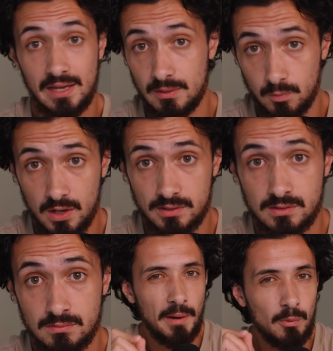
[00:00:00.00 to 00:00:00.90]
it works.
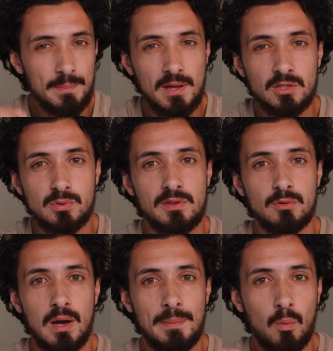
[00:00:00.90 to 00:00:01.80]
But I want to be honest with
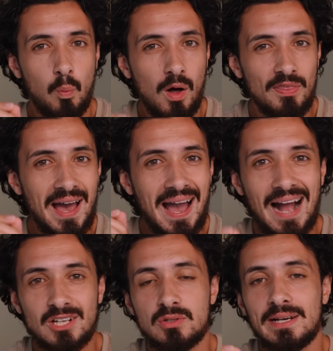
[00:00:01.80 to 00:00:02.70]
you about what that
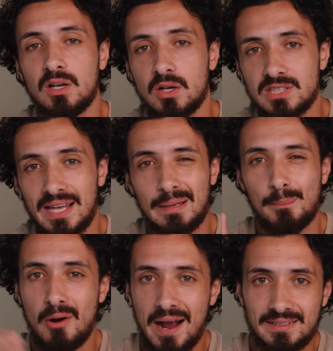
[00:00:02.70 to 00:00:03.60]
actually looks like in
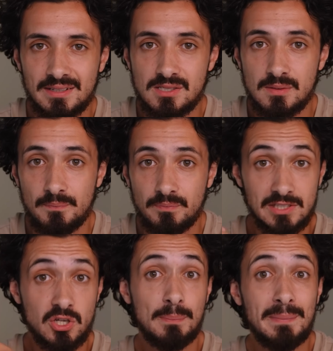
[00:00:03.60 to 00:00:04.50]
practice. It
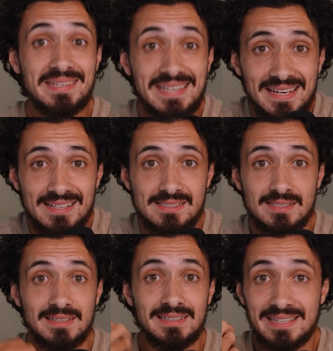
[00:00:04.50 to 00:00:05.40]
took me years
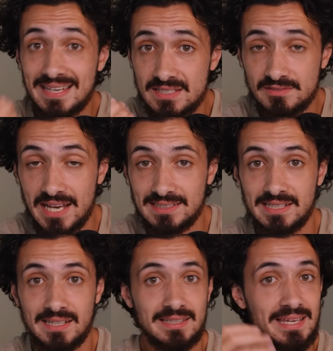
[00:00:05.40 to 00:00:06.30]
of
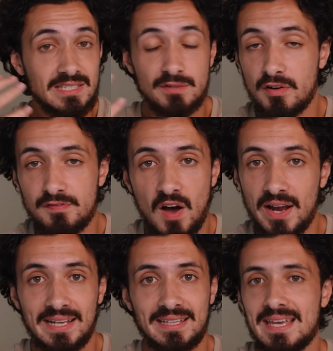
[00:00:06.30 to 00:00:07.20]
testing, years of
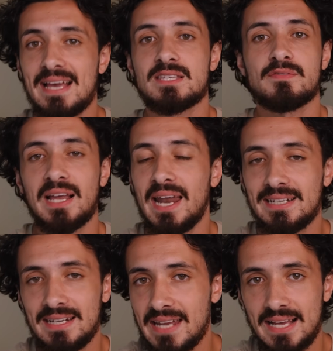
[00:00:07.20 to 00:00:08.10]
refining, years of
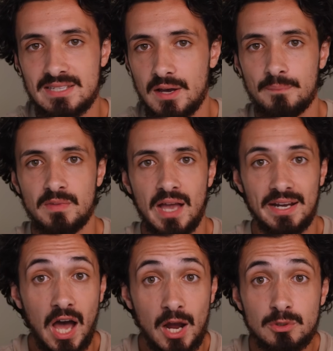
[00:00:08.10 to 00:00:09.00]
collecting data,
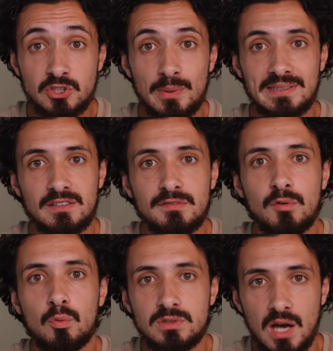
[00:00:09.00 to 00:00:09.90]
and I was doing this
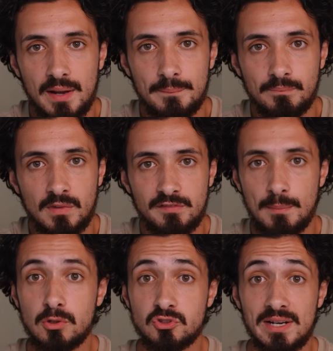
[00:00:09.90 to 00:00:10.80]
full time. For
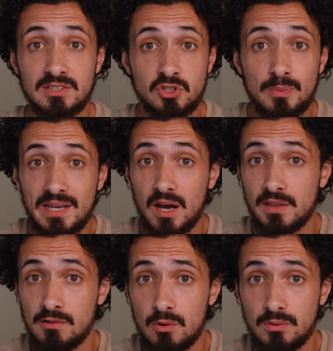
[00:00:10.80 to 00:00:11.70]
most traders doing it on
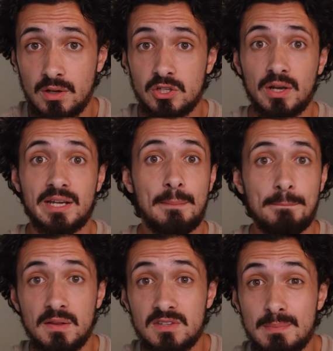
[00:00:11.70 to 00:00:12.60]
their own, you're looking at
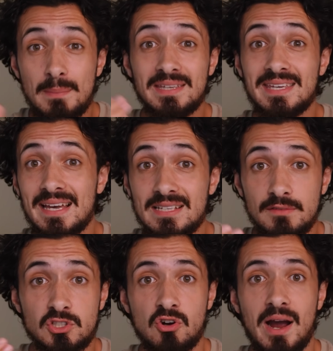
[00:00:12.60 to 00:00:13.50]
months, maybe years
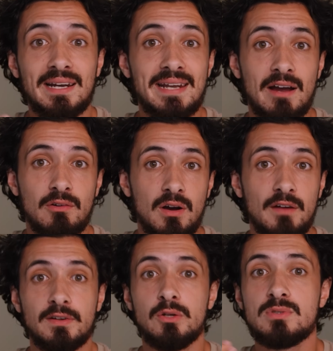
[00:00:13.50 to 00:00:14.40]
of trial and error,
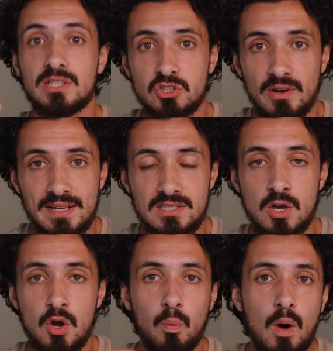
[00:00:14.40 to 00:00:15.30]
of losing trades
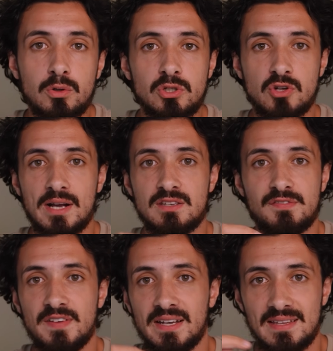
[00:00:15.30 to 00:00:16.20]
whilst you're trying to
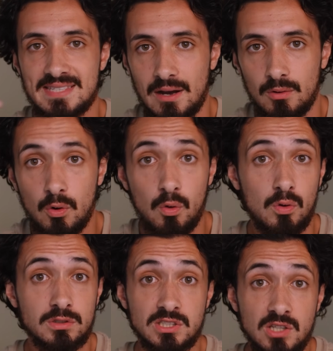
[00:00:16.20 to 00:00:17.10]
figure this out,
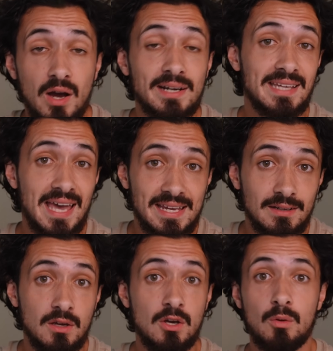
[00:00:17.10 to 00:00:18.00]
or starting again
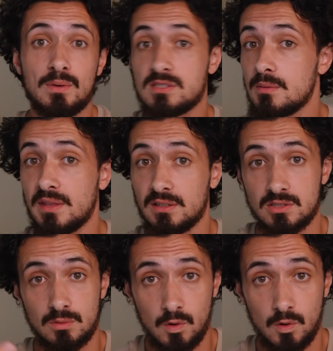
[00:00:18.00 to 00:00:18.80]
when something doesn't